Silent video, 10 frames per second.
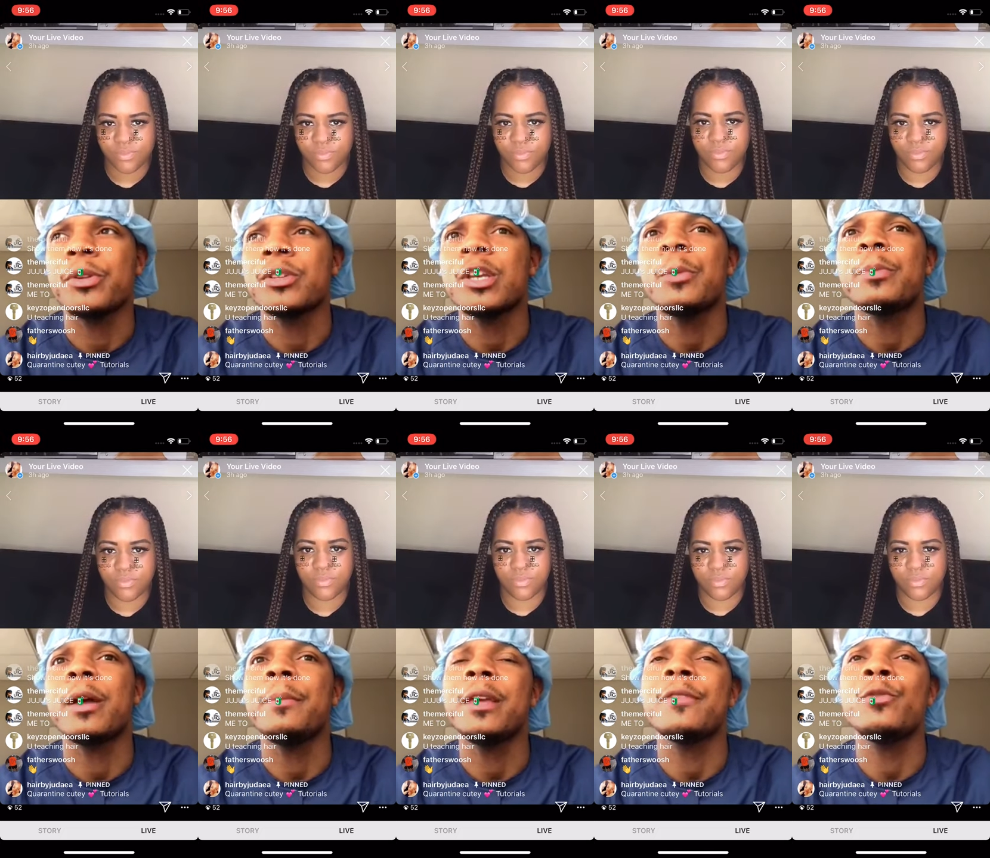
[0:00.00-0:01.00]
Speaker 1: help I mean if
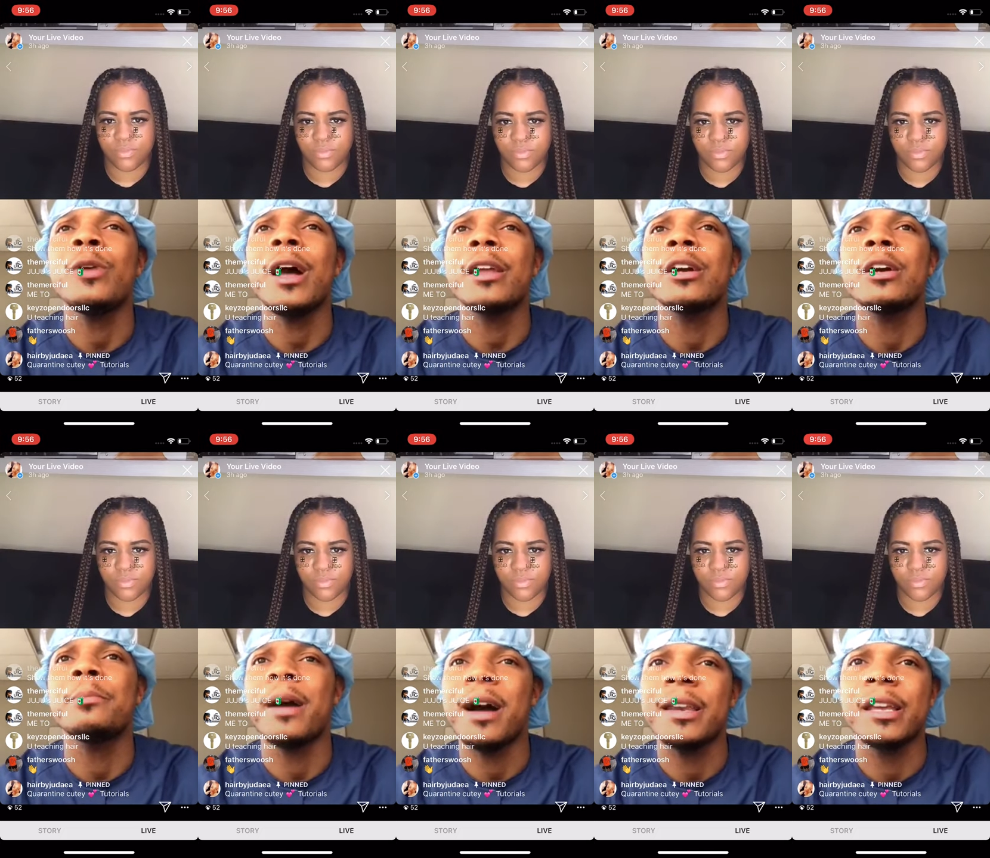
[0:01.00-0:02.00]
you got a good mind
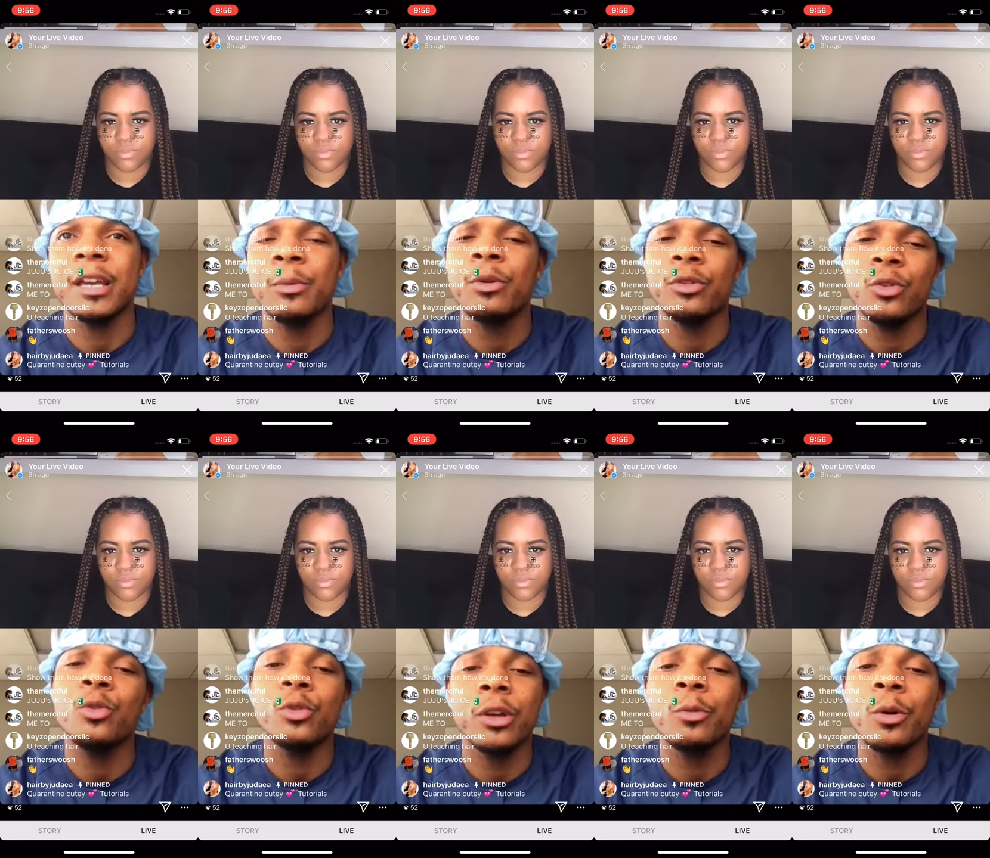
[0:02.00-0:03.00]
it, will you it
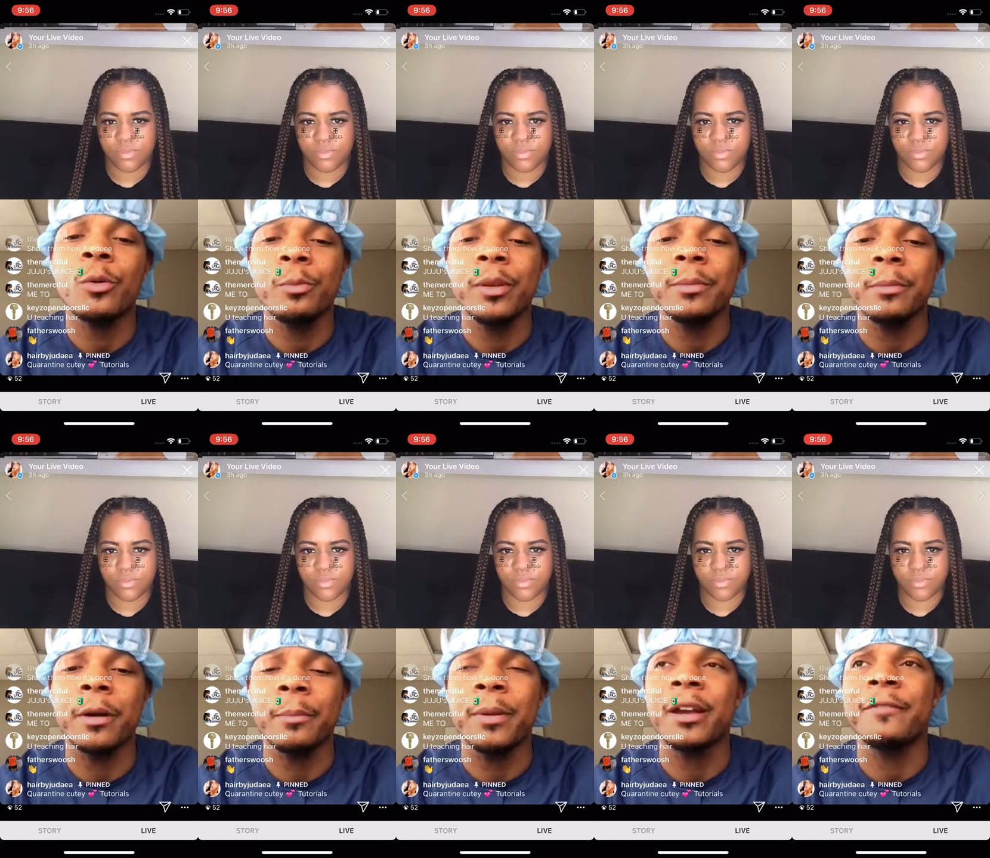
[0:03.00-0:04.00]
will be a big
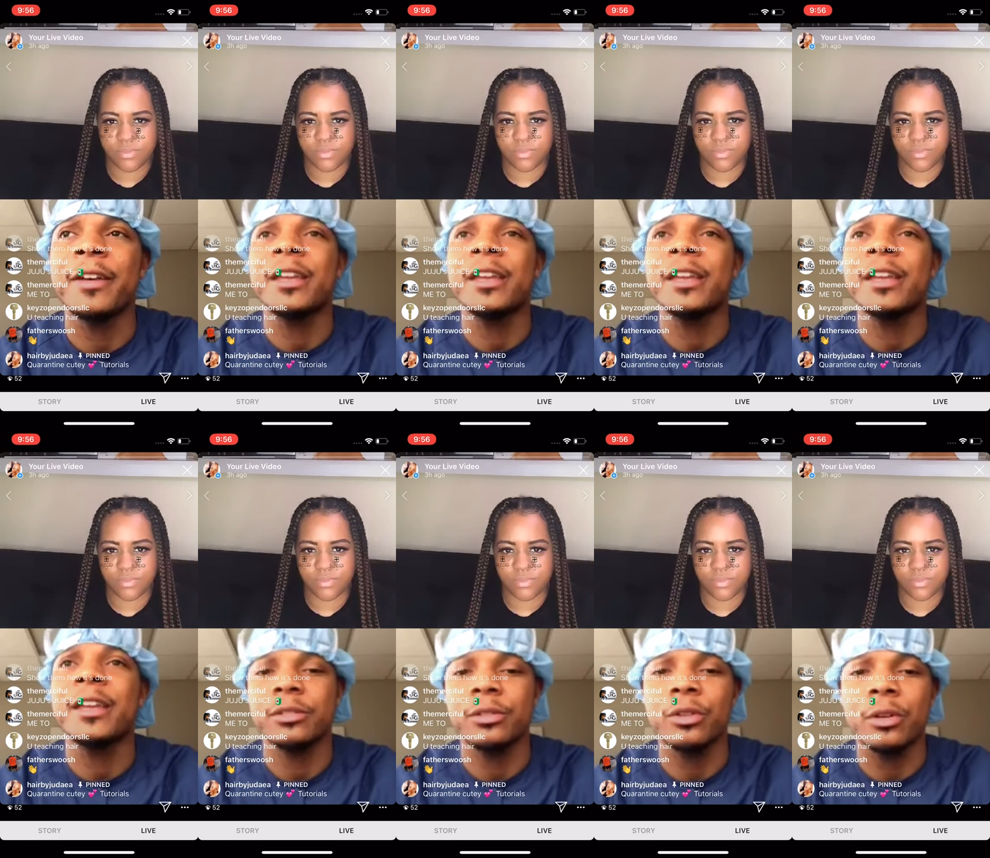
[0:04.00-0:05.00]
advantage. You know
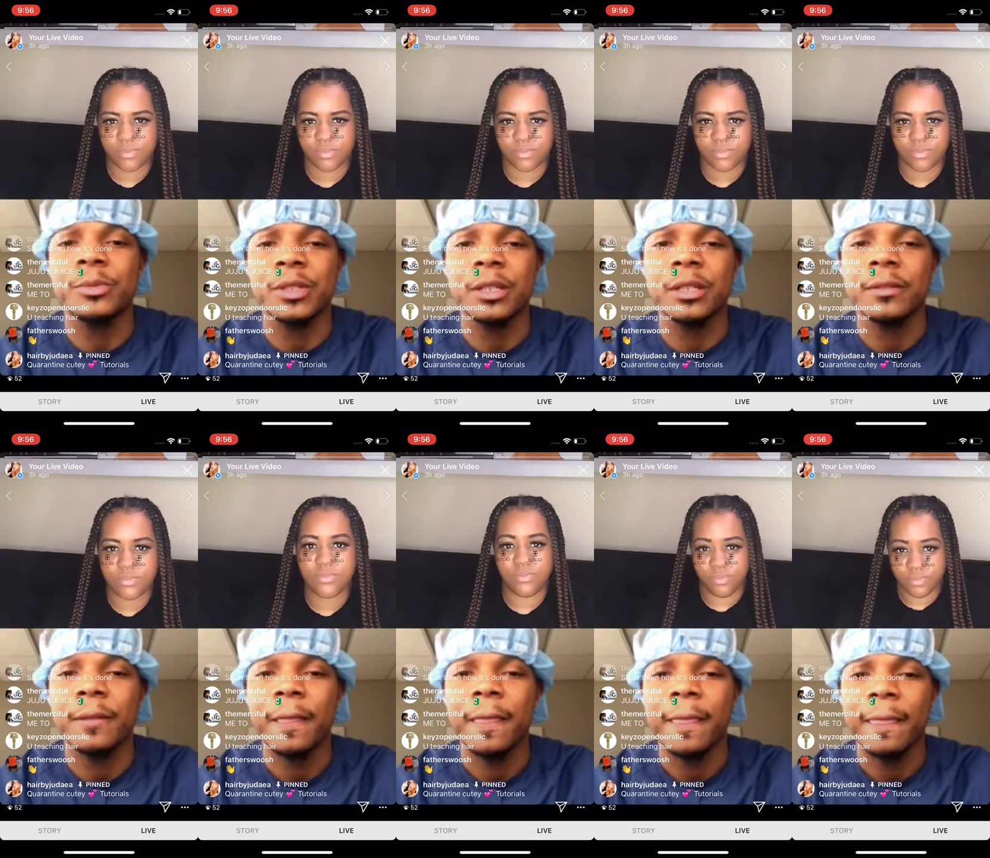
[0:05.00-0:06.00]
what I'm saying?
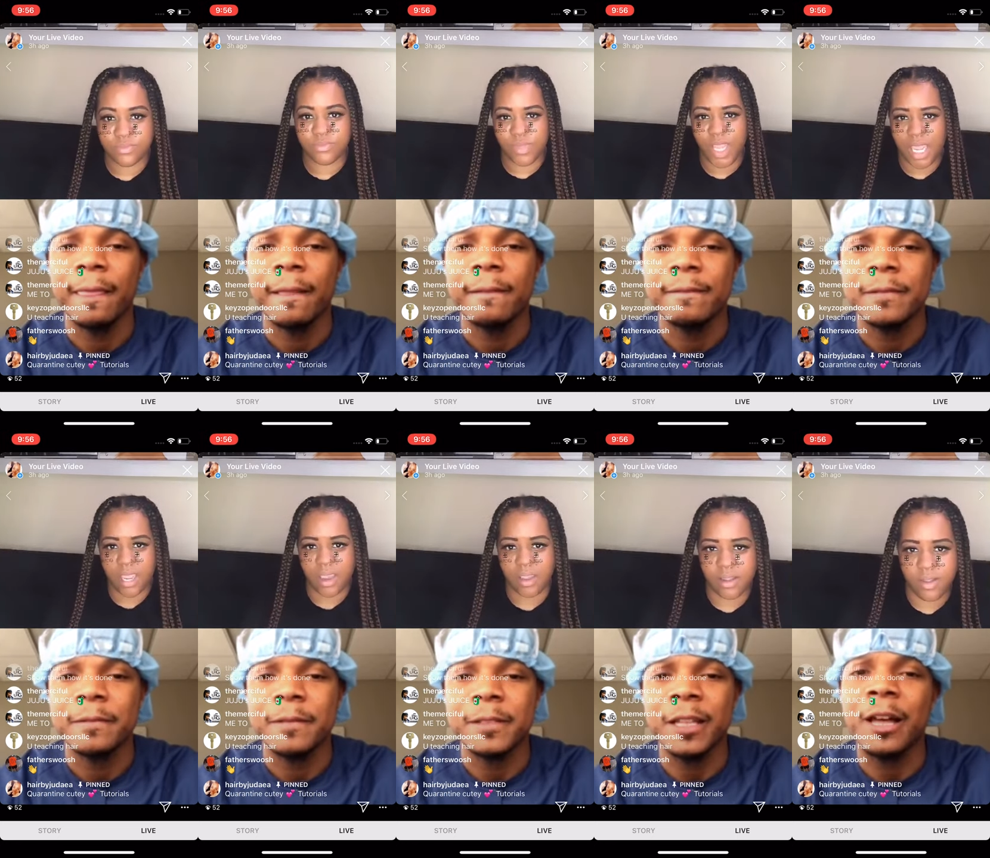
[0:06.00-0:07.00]
Speaker 2: Yeah. A
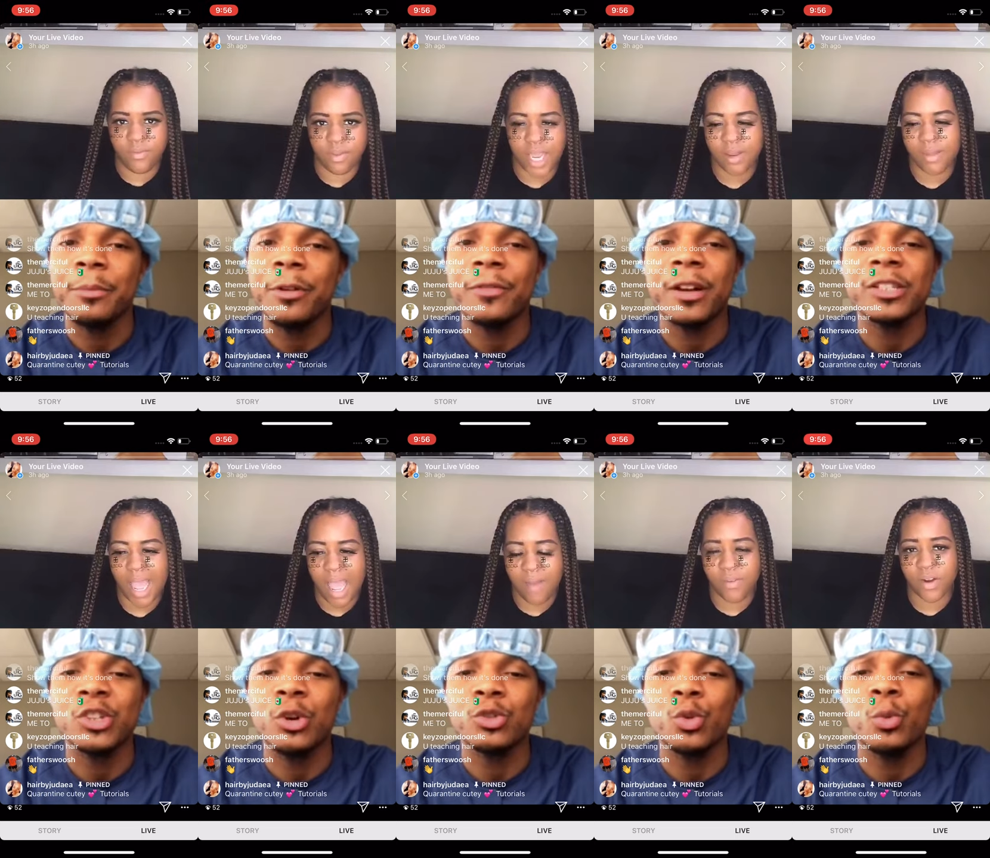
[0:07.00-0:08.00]
lot of motherfuckers like, going
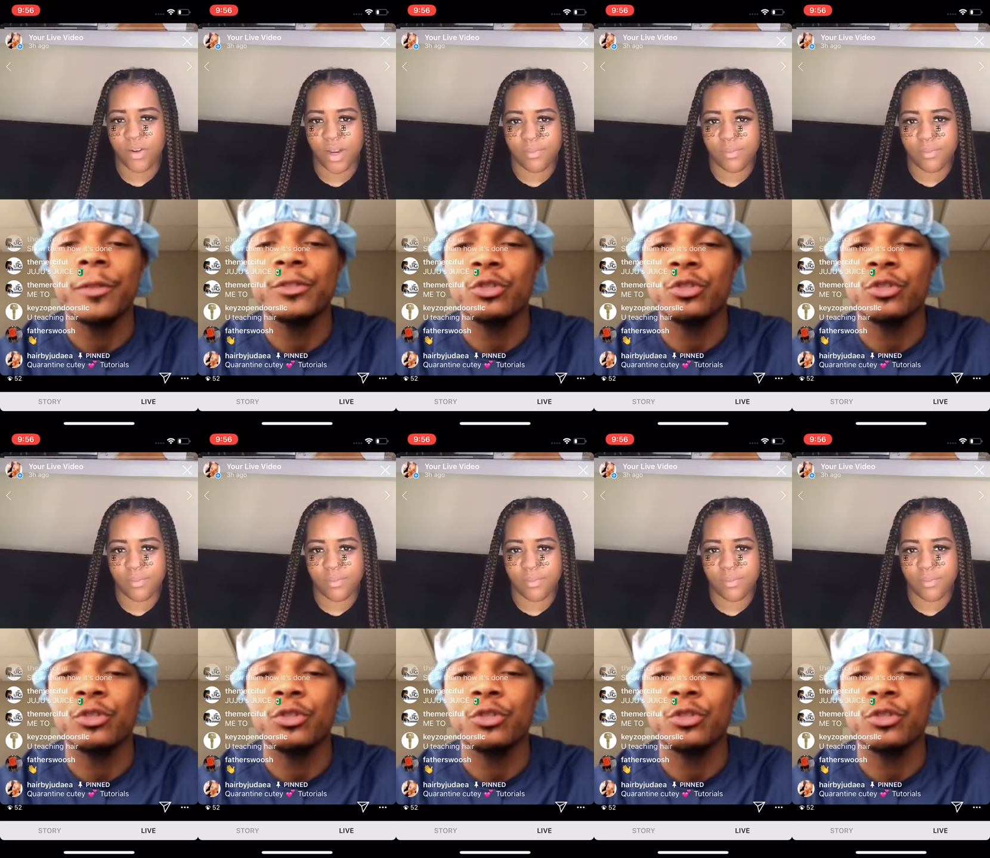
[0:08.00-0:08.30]
through